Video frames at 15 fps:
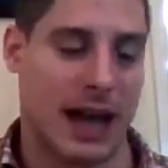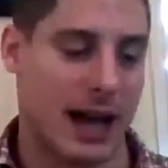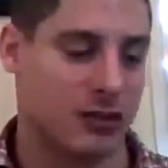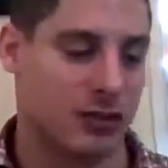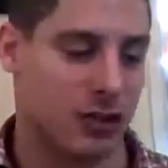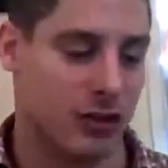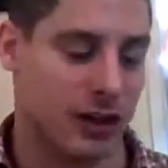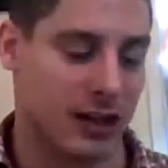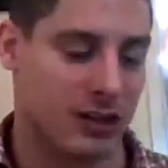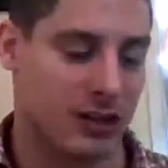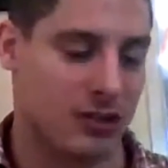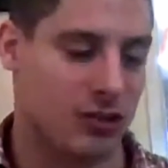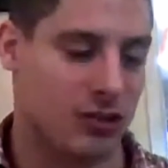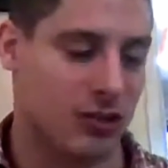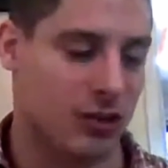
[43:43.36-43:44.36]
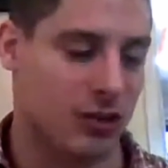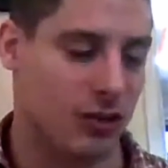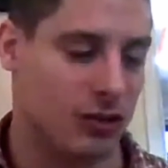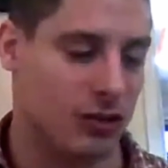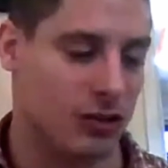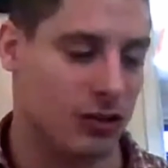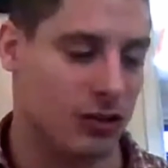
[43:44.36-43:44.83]
eating attitude
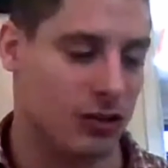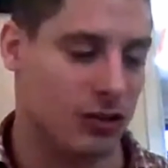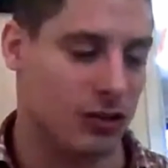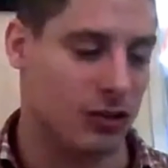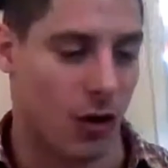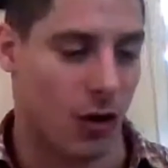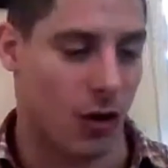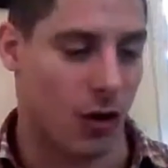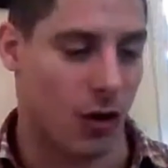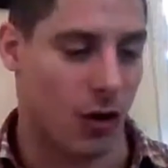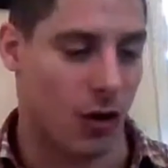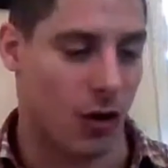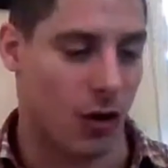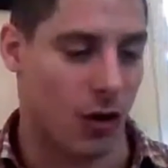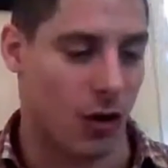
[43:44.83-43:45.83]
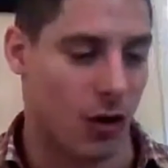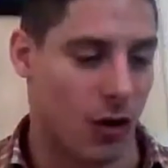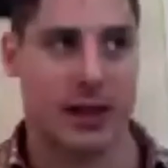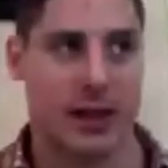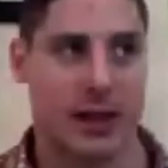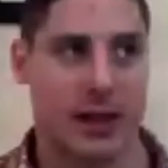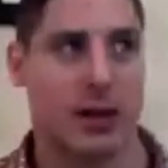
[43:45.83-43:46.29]
issues or
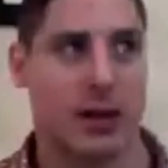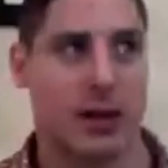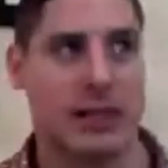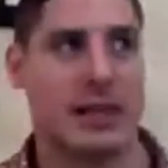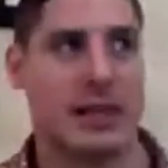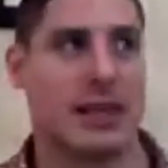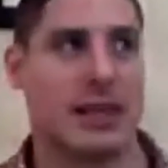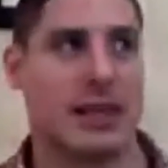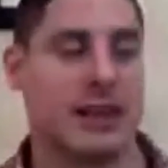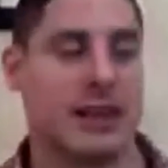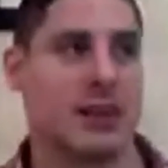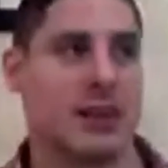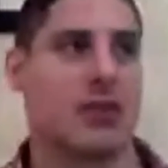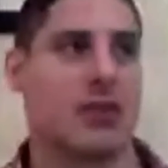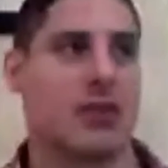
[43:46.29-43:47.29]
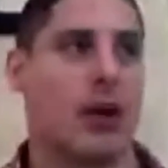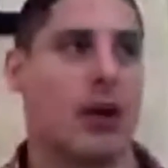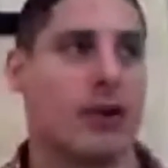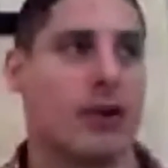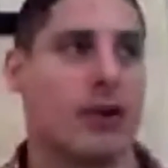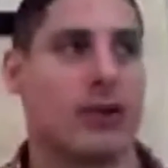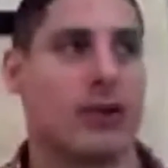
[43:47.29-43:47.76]
subclinical eating
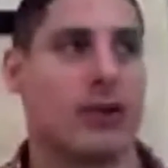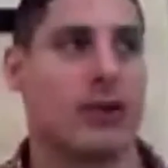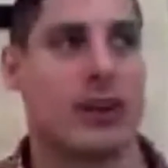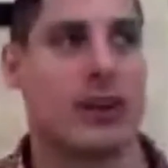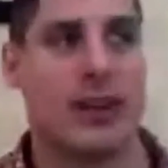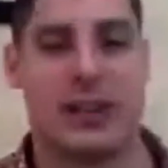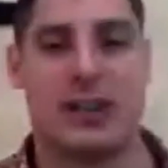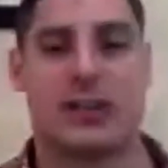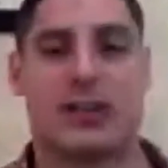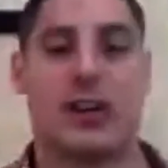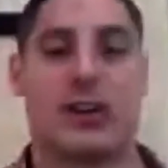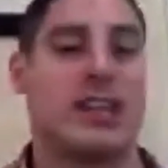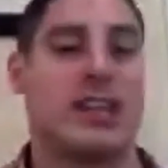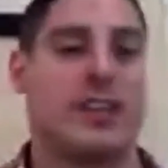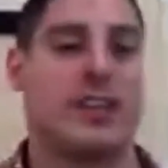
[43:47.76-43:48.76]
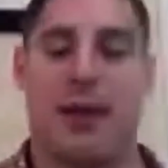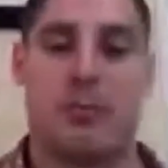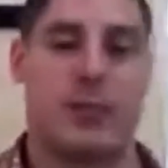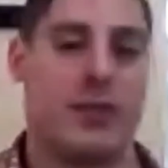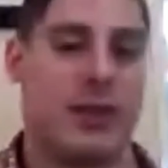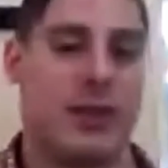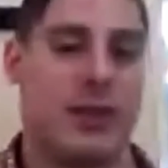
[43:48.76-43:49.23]
disorders, then you sort of
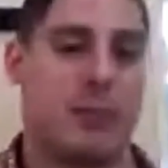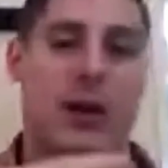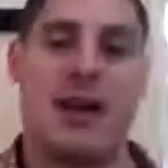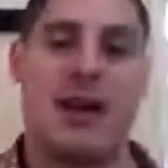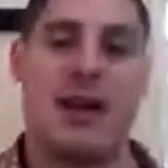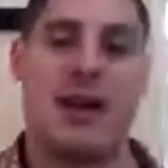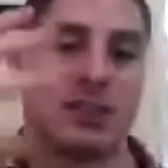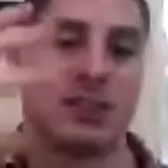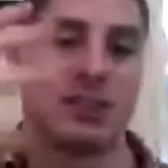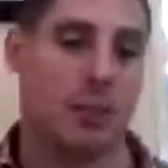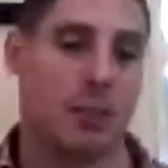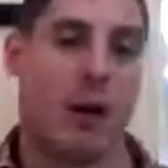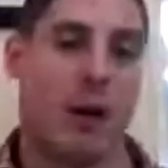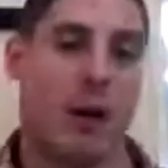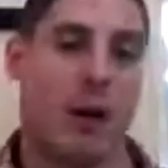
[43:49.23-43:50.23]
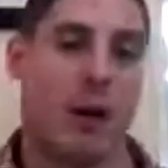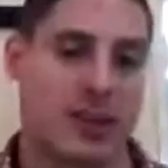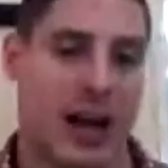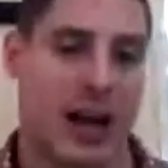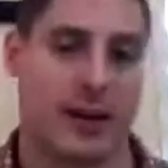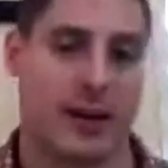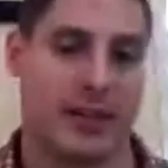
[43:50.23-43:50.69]
see that the prevalence is
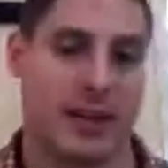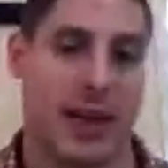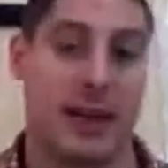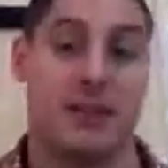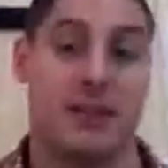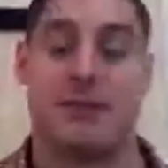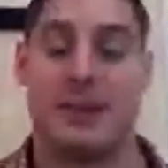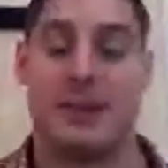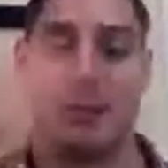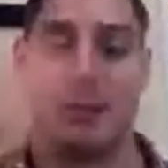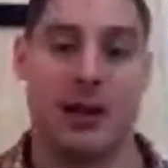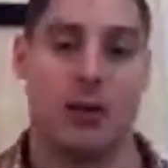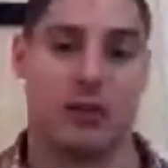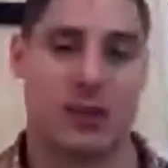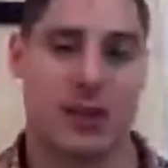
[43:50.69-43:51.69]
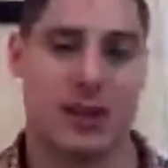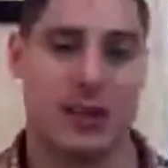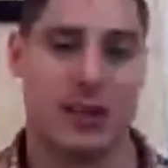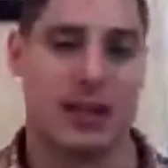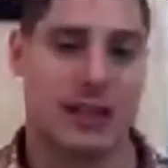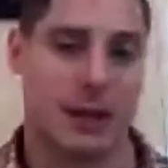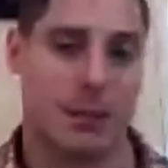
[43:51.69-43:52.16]
much, much higher in
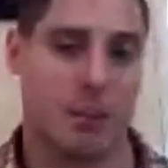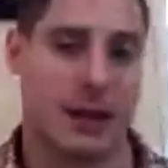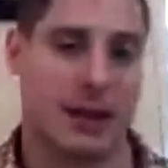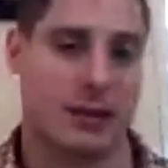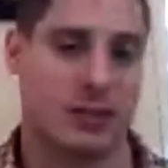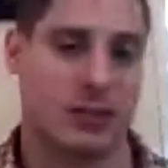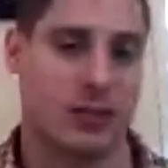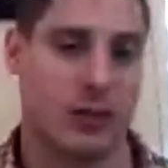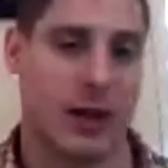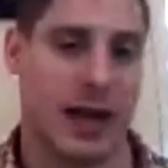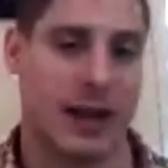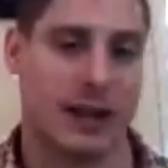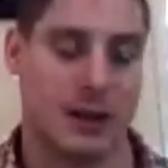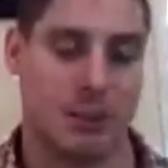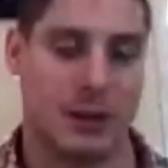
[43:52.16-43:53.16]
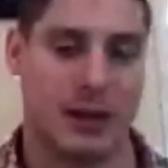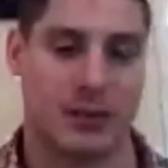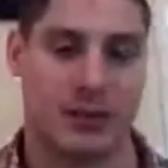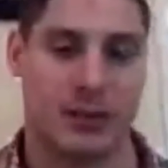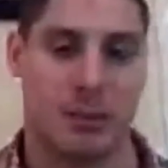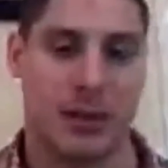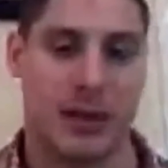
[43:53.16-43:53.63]
females compared
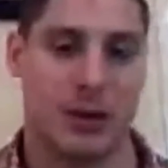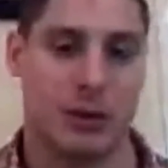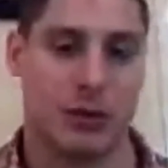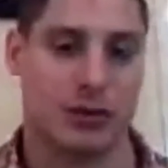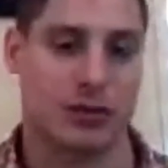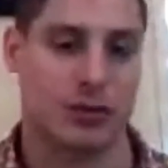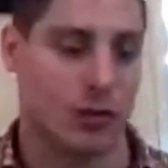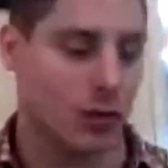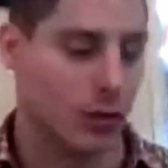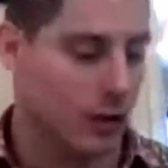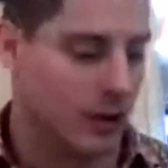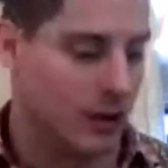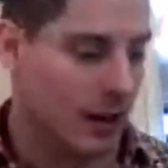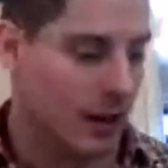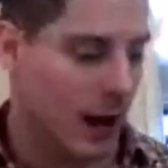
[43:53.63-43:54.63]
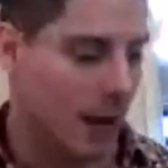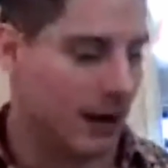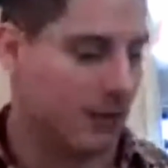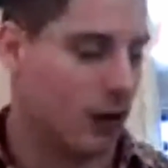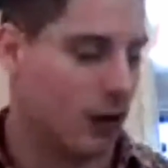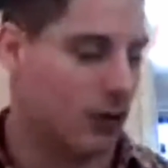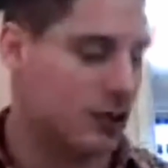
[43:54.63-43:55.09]
to males. So,
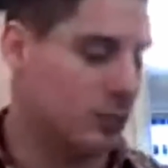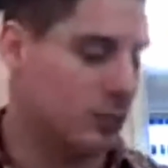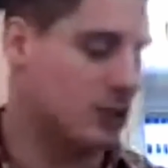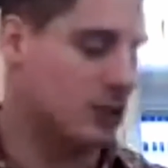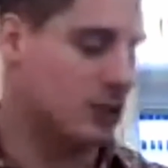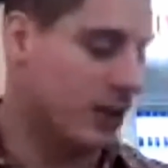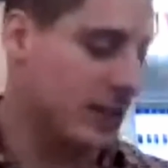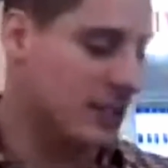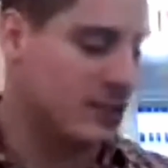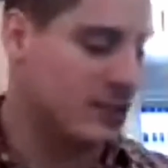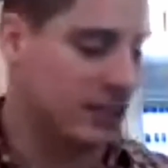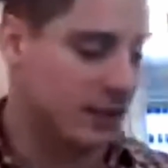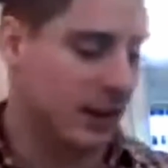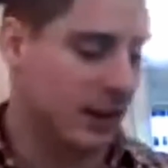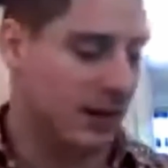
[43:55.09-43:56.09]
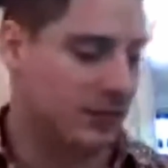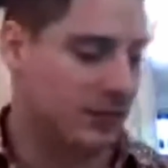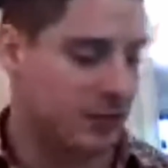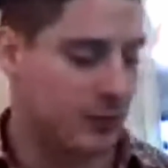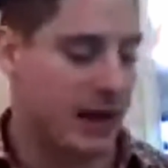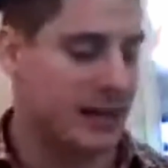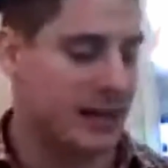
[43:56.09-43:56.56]
I mean, I've got some studies here
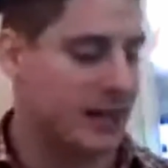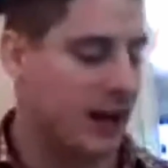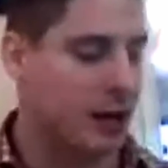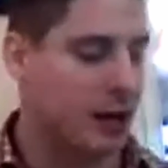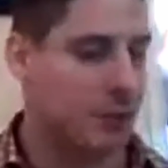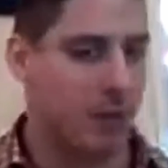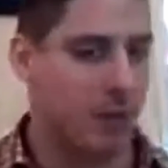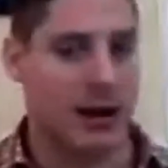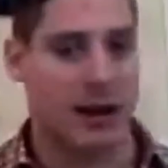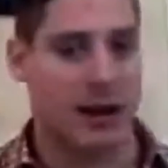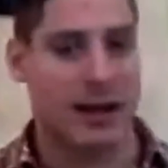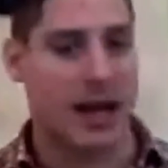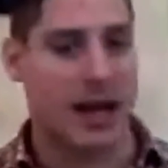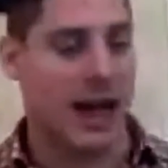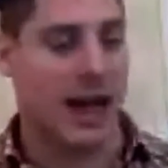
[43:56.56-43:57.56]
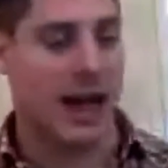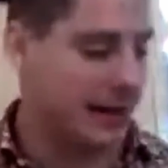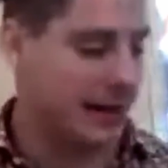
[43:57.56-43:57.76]
that I've written down, but